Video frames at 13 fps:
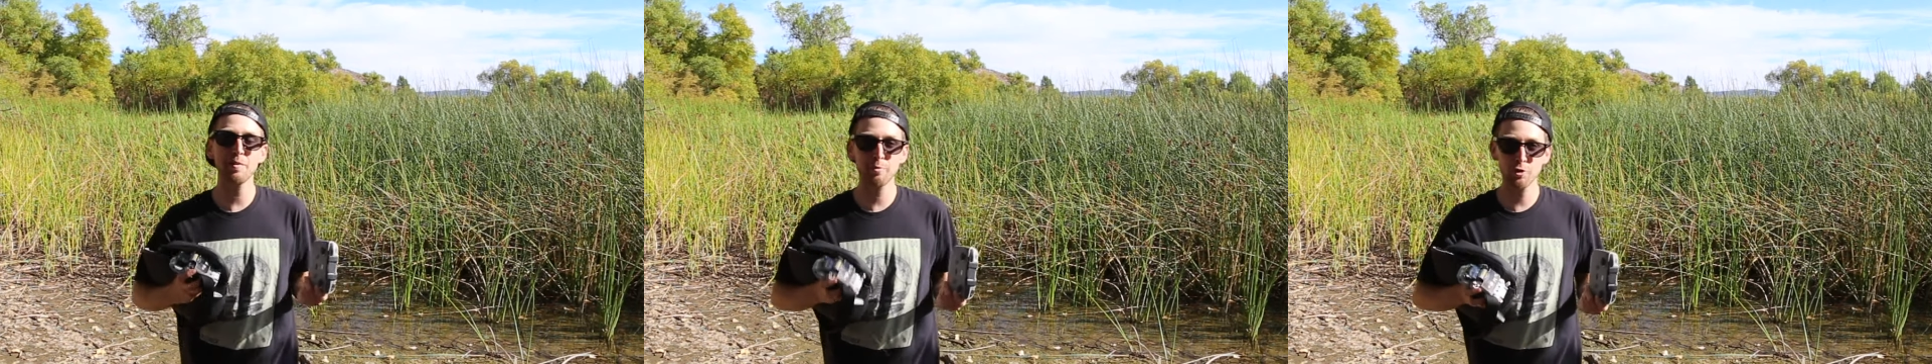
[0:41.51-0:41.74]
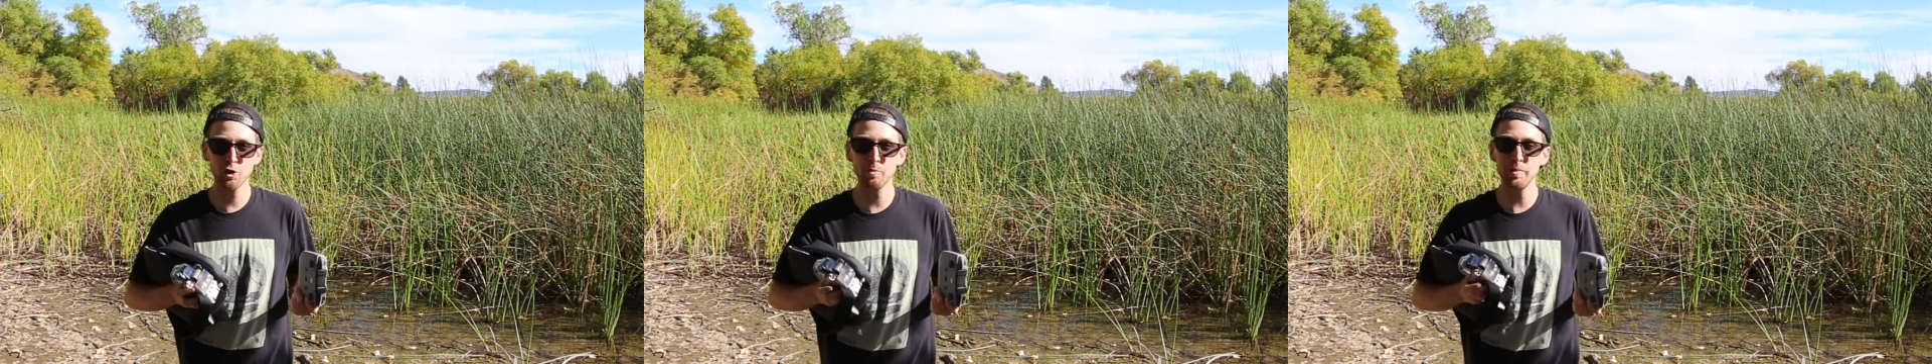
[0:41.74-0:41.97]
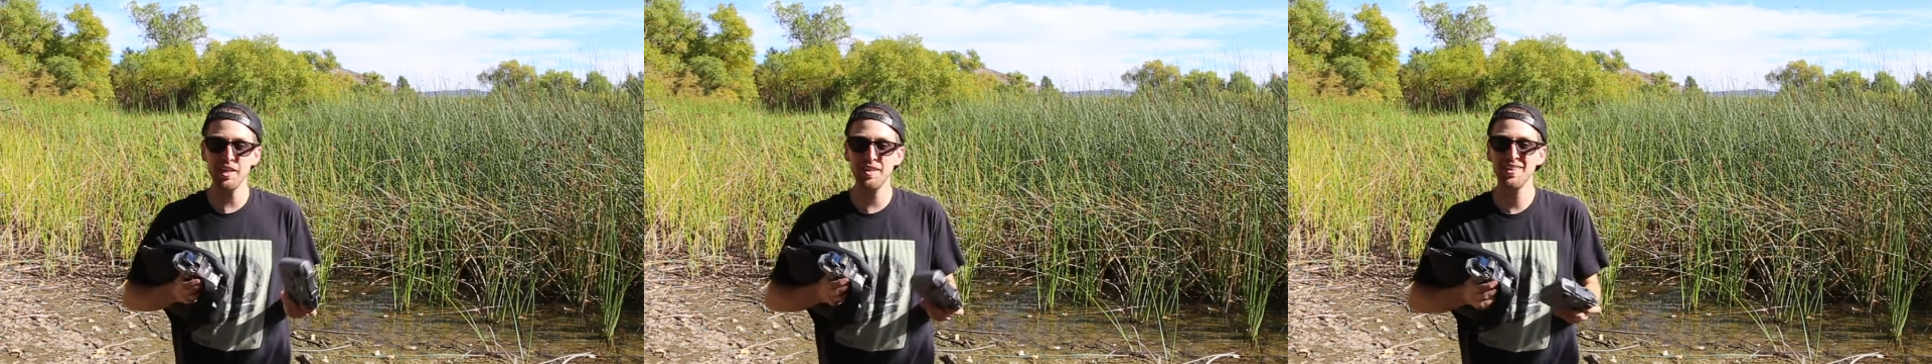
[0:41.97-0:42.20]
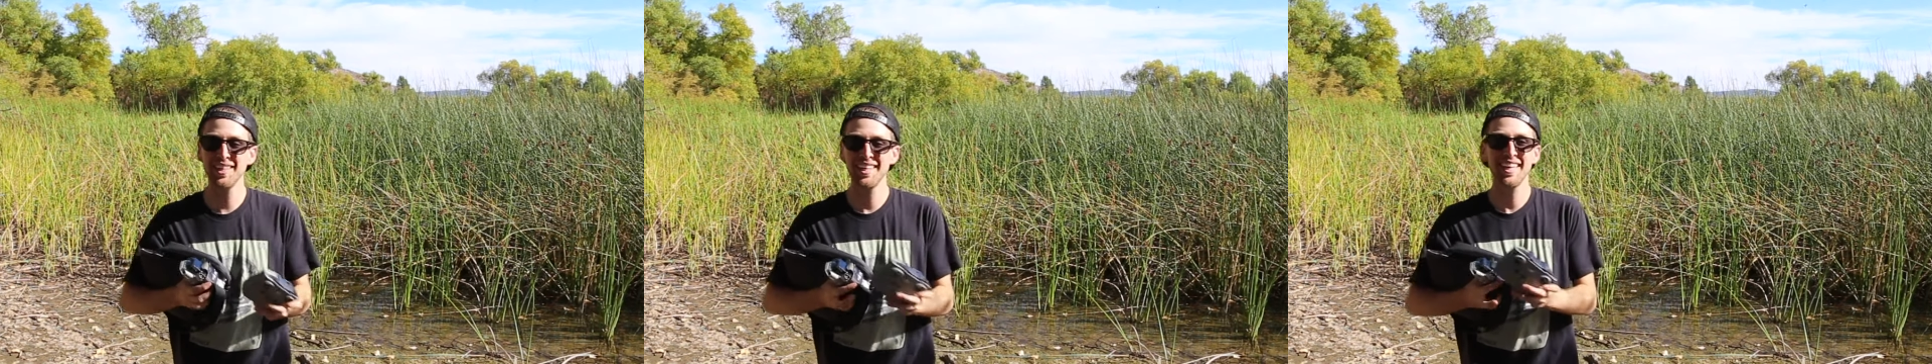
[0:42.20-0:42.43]
improvement.
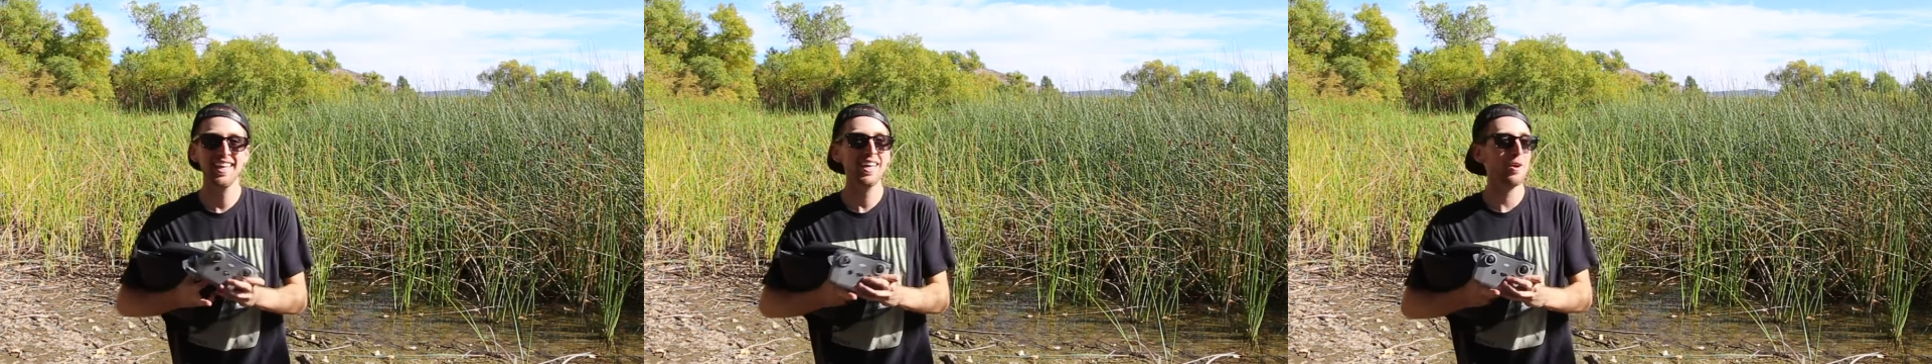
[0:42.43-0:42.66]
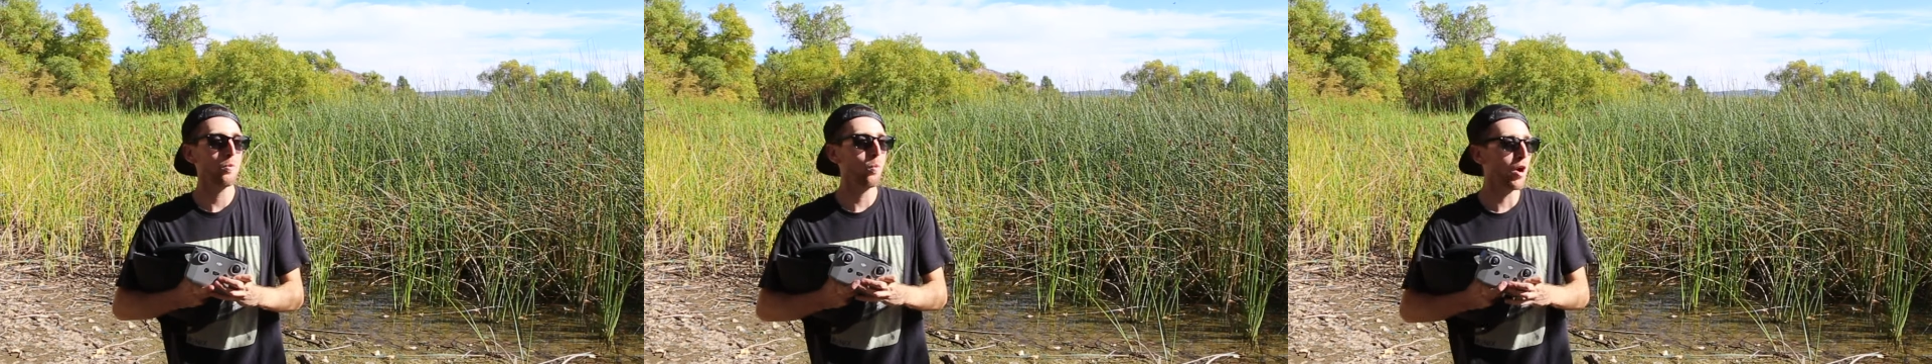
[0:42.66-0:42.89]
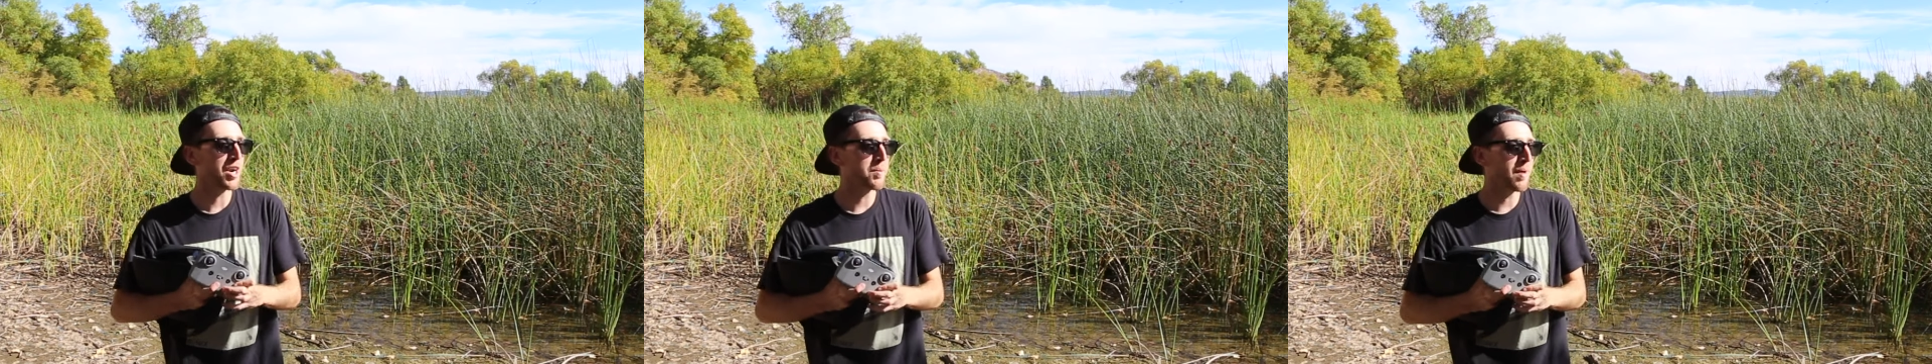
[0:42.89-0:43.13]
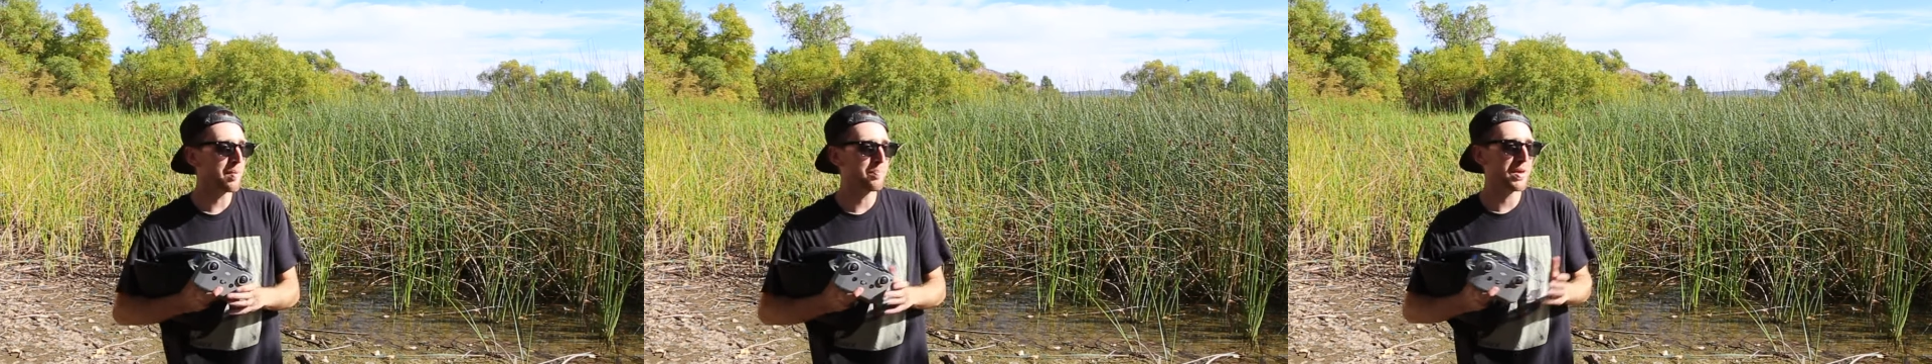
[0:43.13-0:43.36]
One
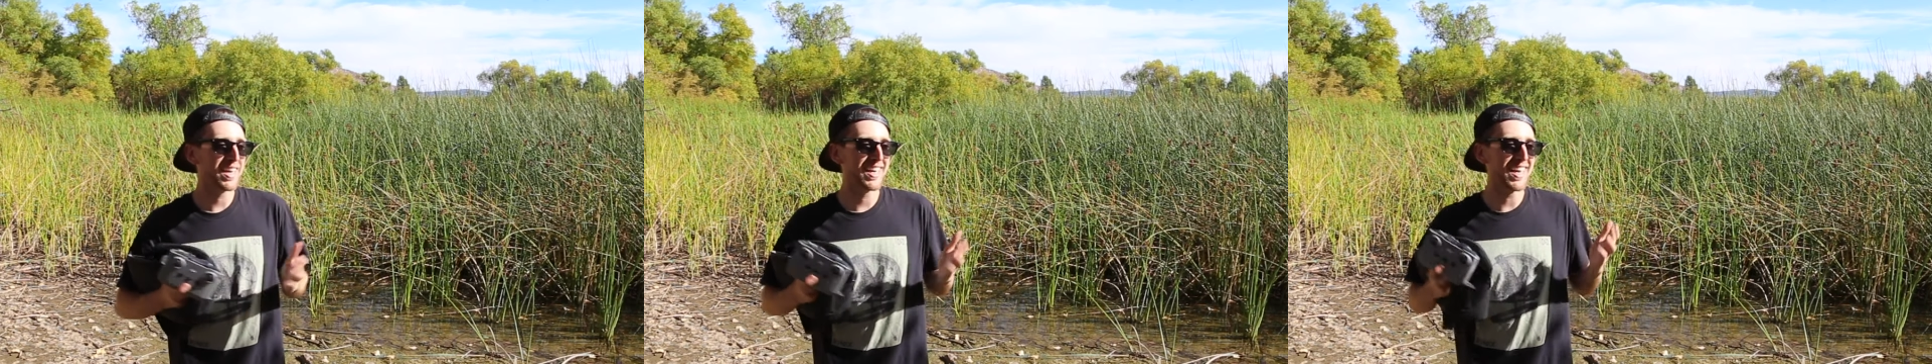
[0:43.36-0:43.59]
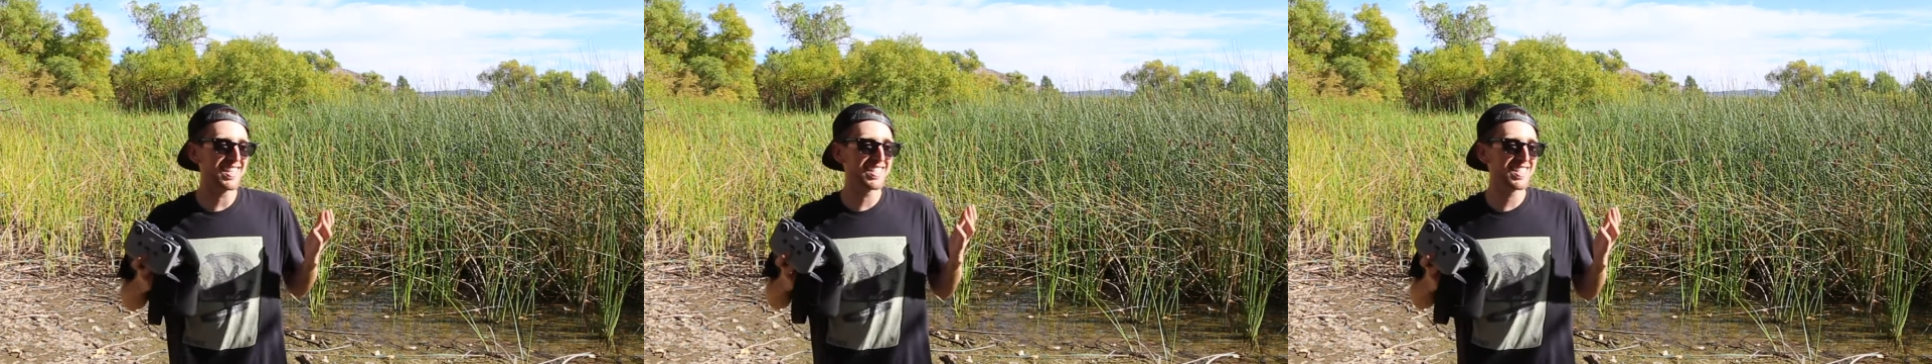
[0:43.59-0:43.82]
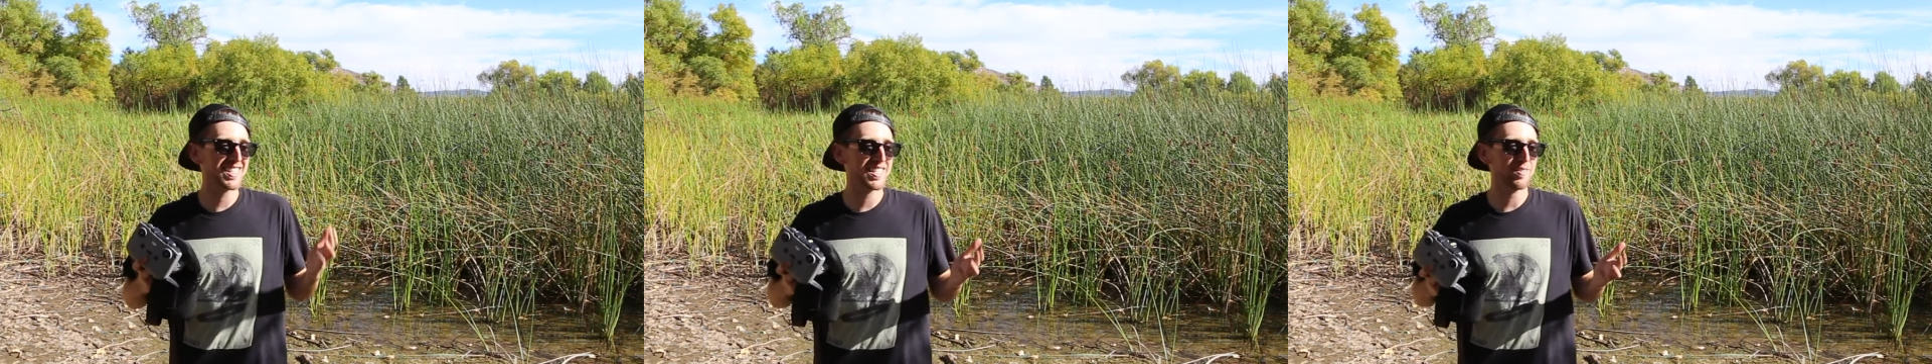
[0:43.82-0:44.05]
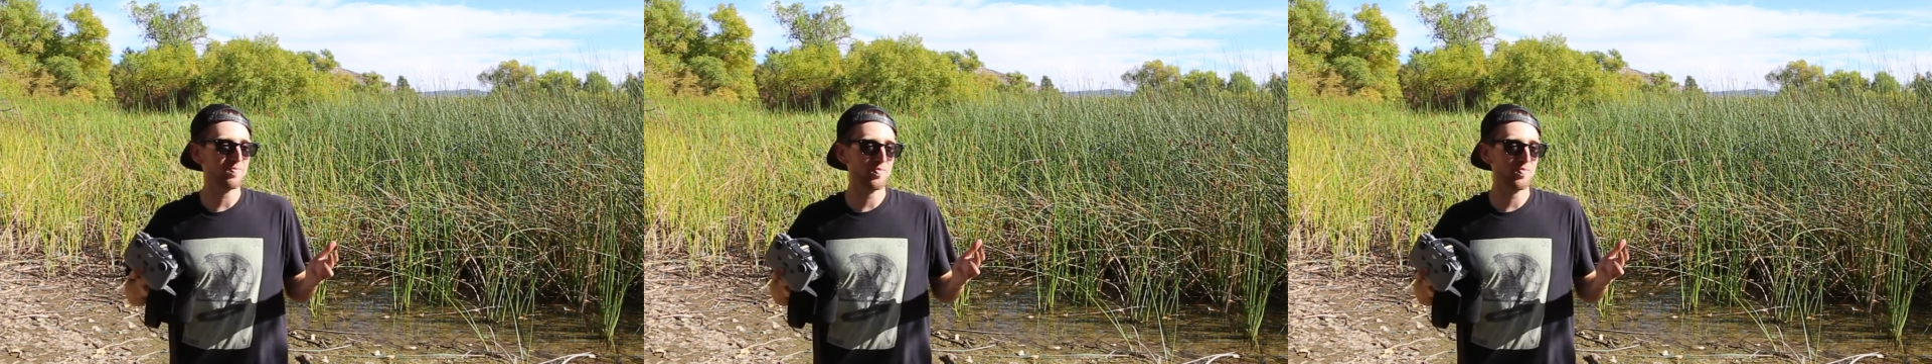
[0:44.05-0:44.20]
of my biggest,